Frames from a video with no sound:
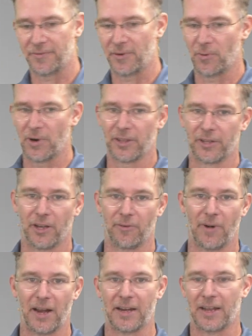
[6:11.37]
If you're running the gun
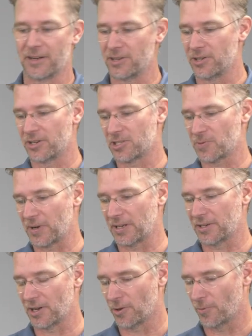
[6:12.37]
right-handed, you can swing
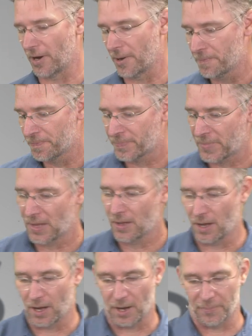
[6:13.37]
it the other way.
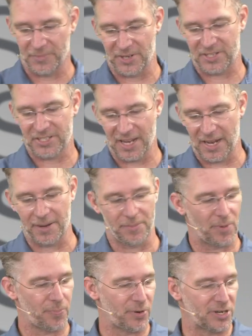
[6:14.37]
The
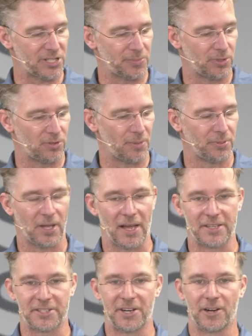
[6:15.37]
same principle
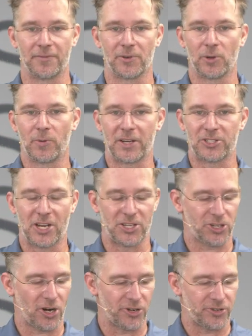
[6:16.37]
applies here for the quick
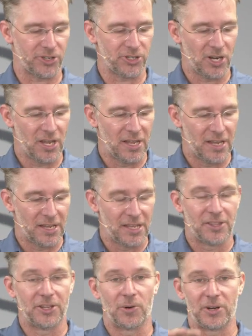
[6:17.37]
change cartridge.
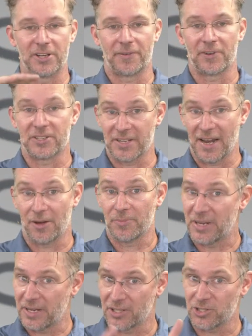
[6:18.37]
The only difference now
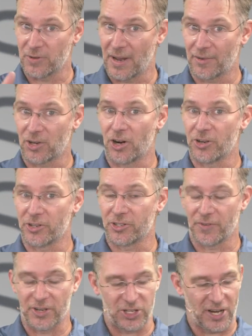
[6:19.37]
being is you have a cartridge
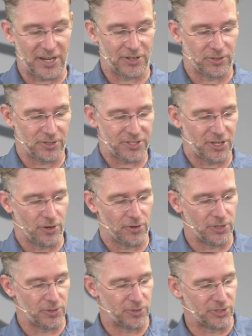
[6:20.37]
for each handle.
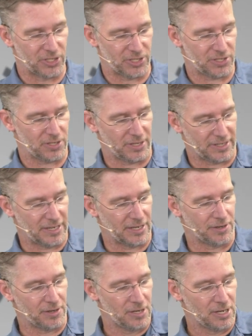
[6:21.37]
So you would just,
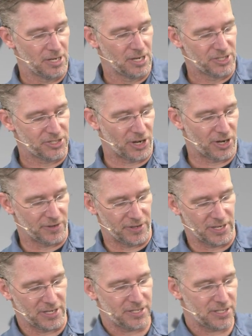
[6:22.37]
again, turn
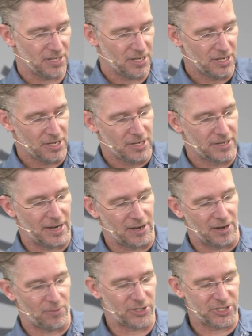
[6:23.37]
this.
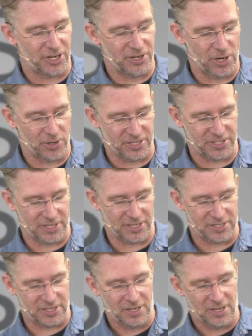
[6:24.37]
Now, I want you to notice
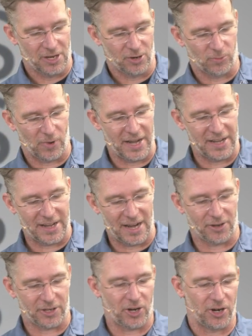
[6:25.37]
this. Right
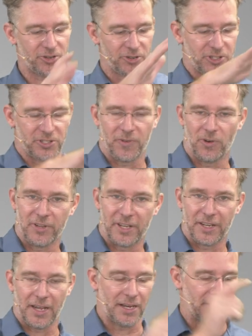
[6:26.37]
now, the cartridge is fully
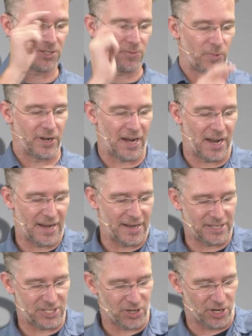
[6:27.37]
engaged. When
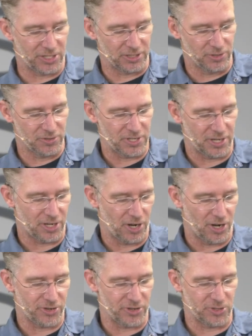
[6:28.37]
I start to loosen the
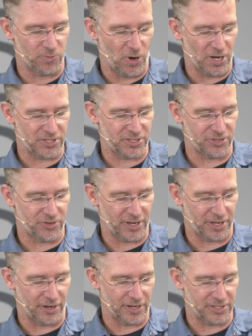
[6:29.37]
cartridge, watch the
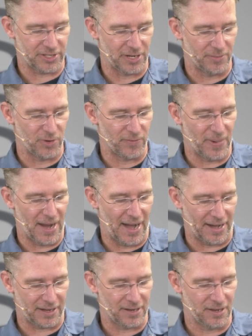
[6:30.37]
trigger. It's going to move
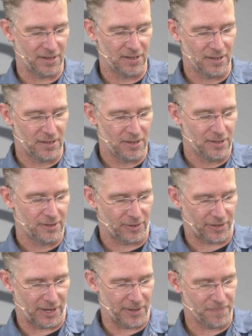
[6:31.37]
back.
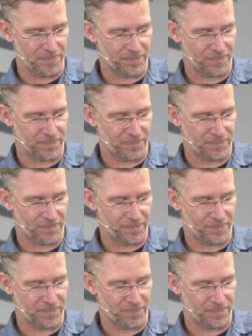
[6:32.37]
Okay?